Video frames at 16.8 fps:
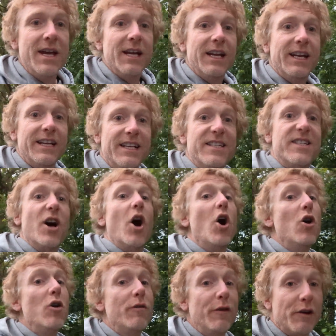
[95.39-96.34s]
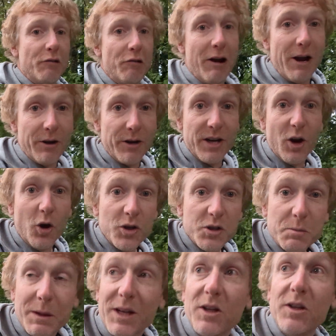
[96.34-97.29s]
leading to overcrowded
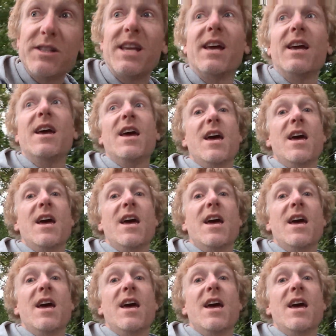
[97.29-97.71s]
hospitals,